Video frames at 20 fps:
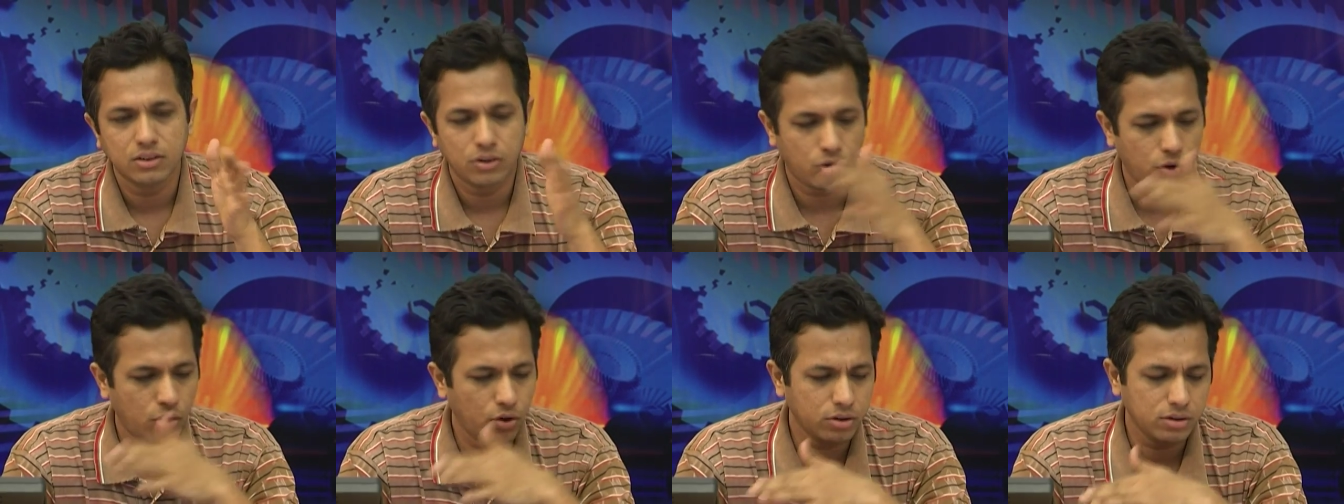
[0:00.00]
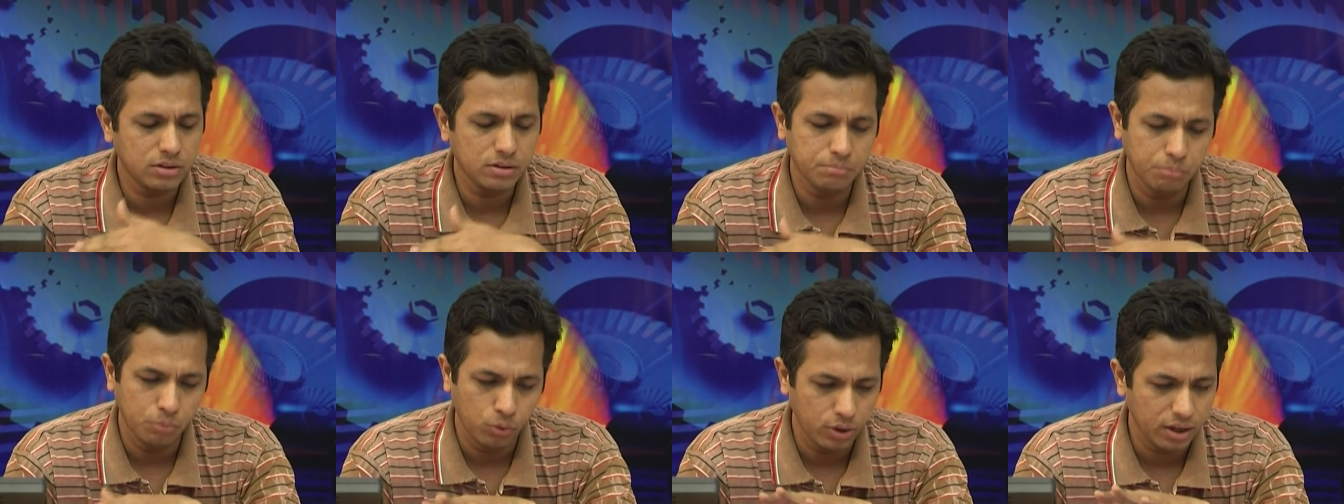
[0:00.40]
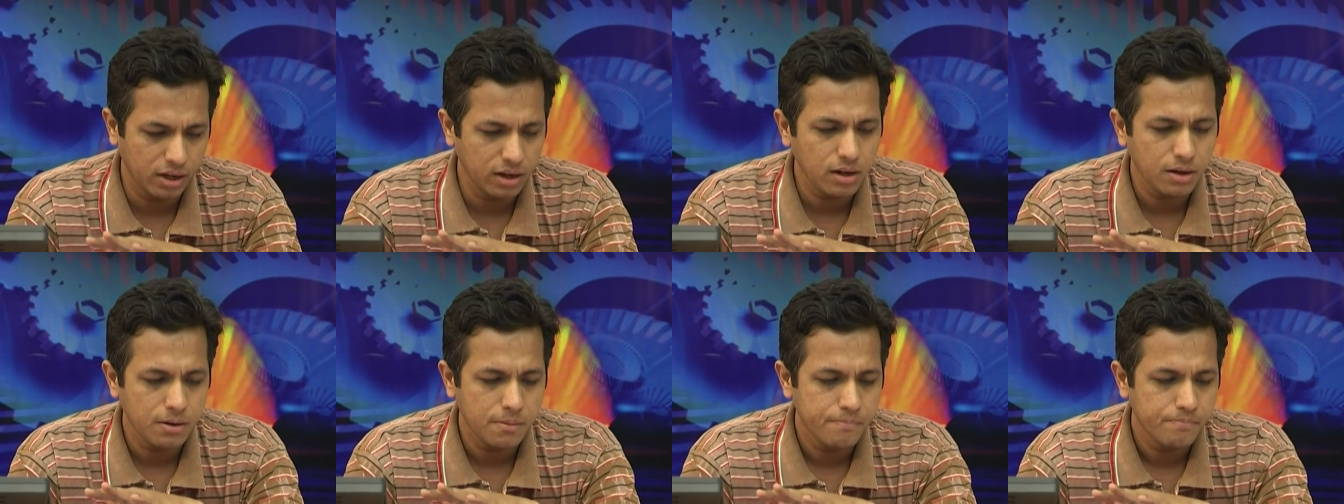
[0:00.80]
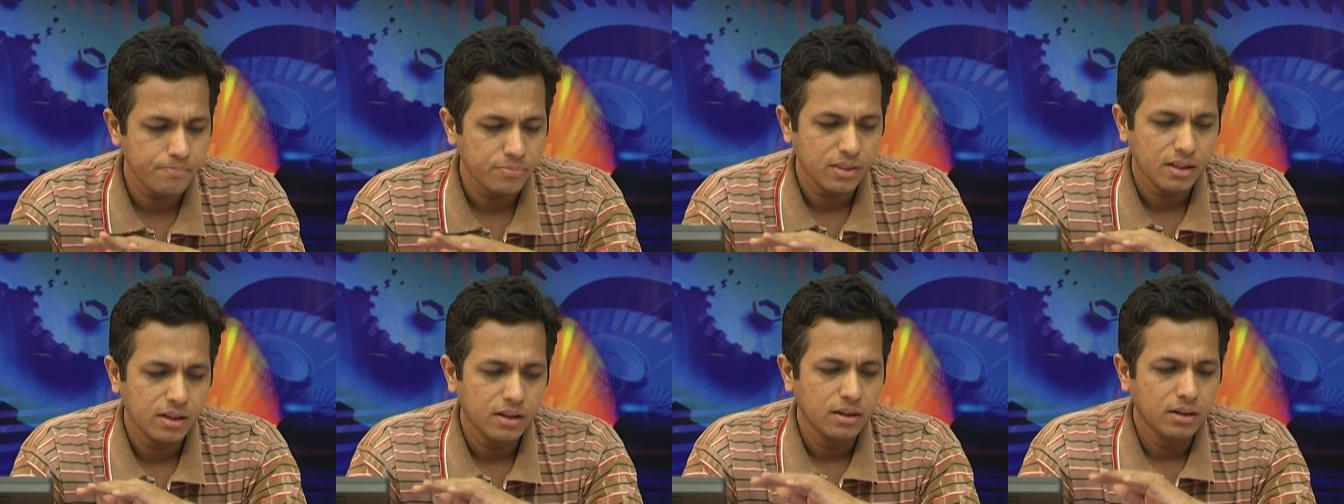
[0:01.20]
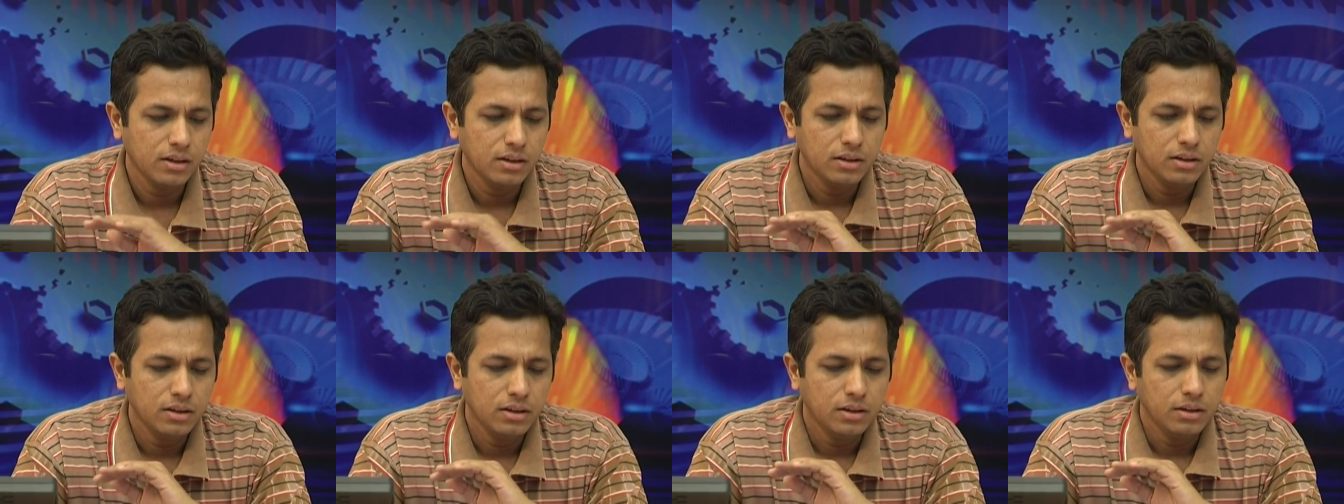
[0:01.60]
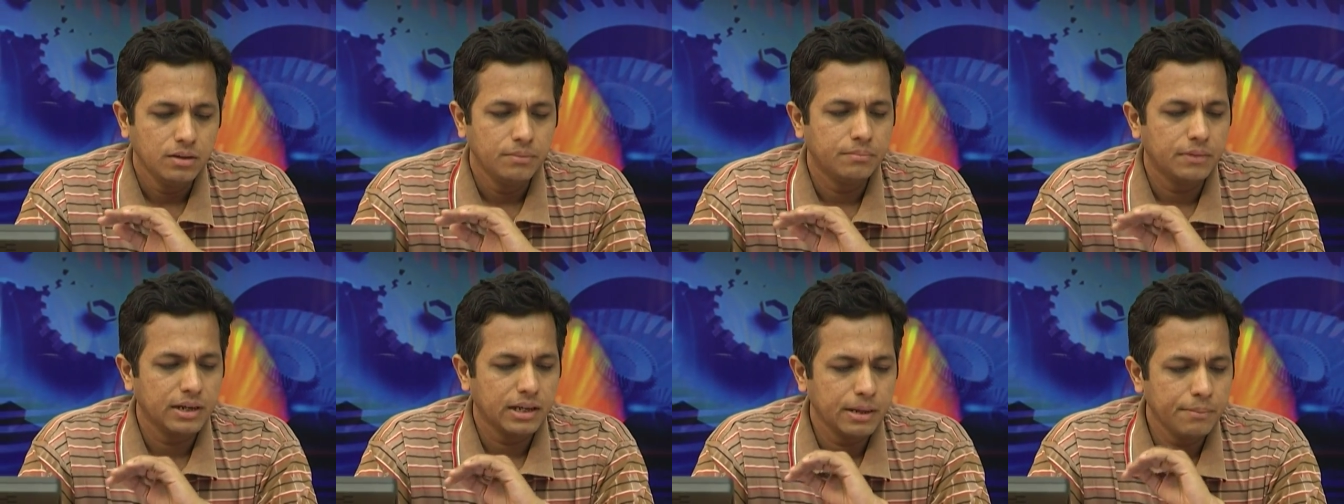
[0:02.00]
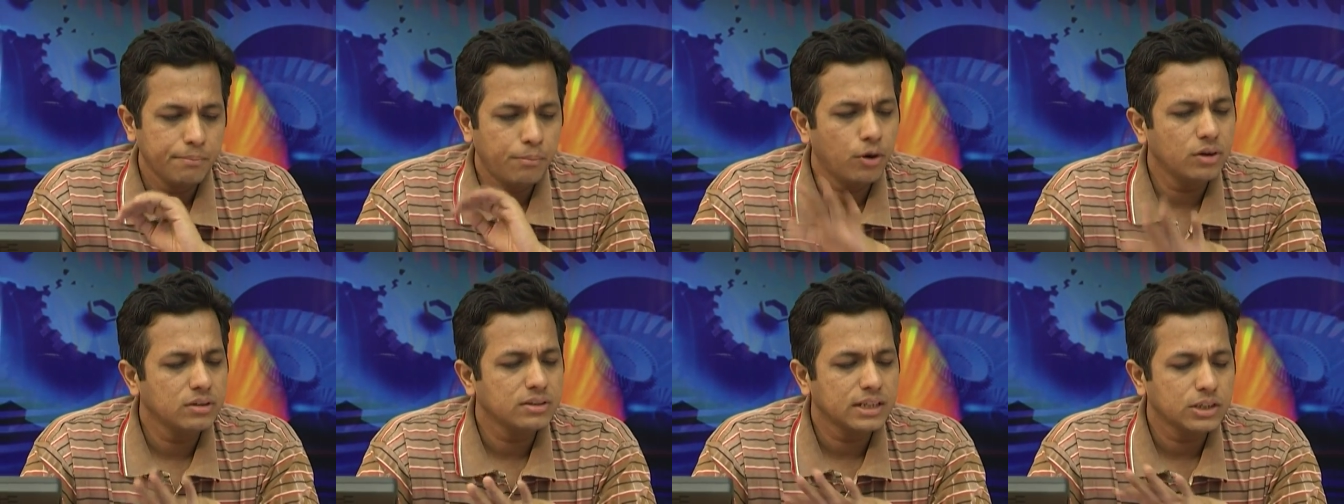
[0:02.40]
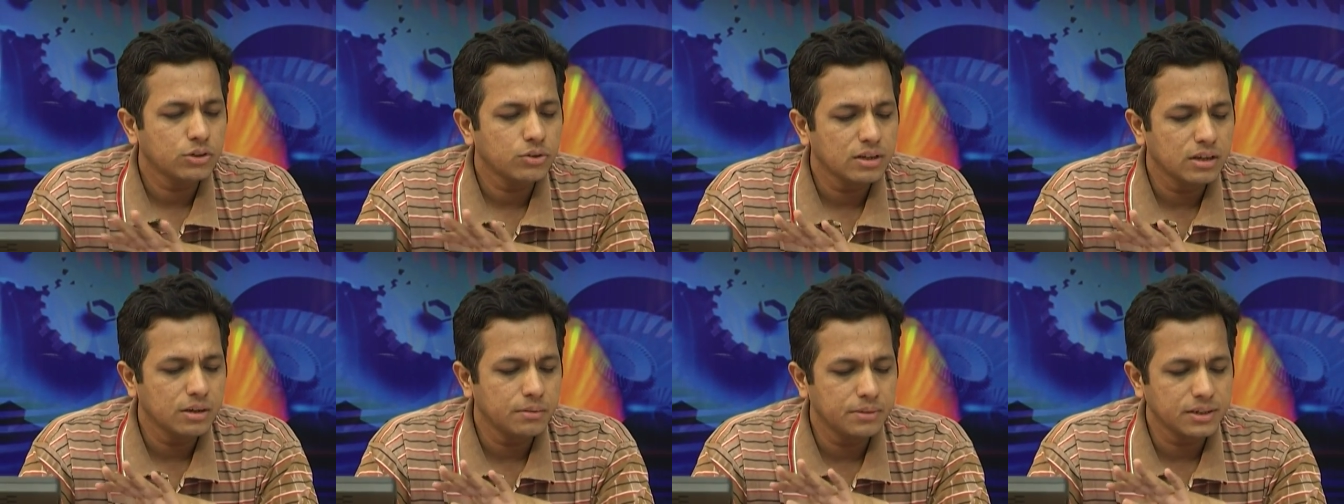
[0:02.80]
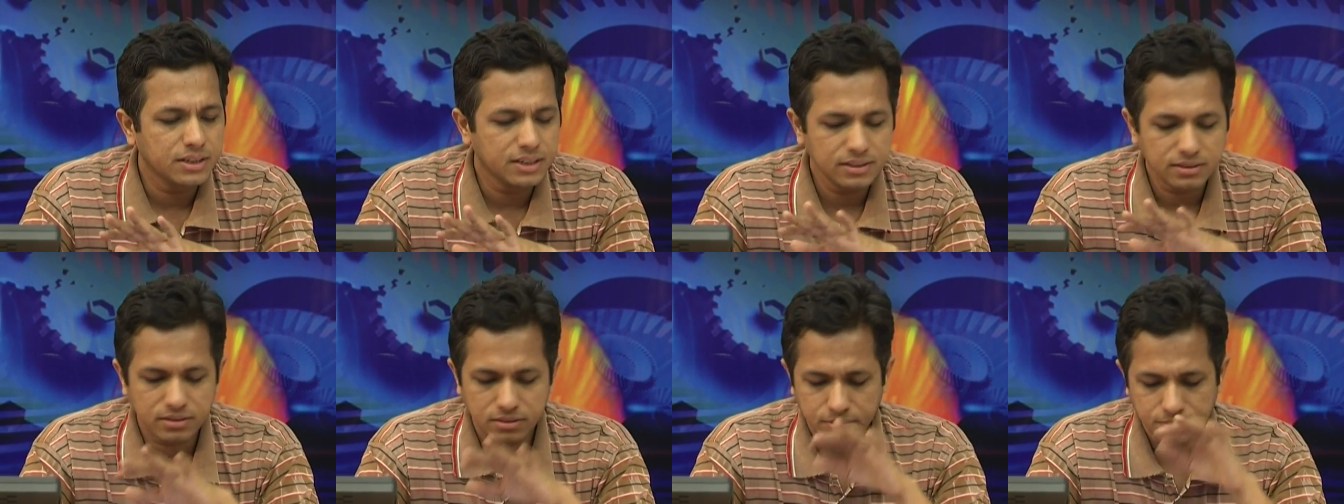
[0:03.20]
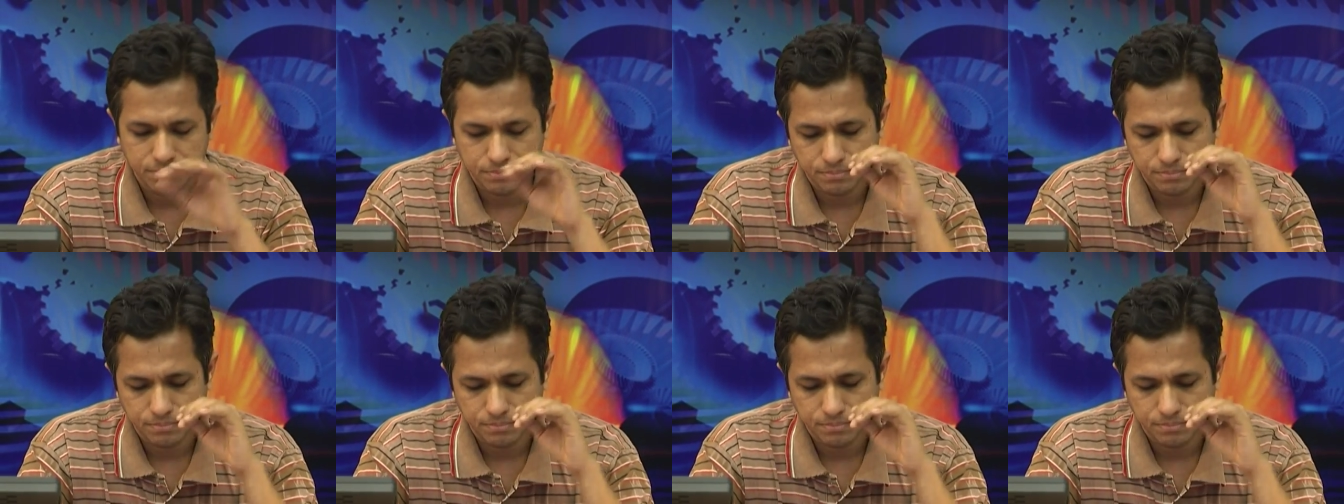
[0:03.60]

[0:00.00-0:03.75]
on Moodle. Important thing to remember is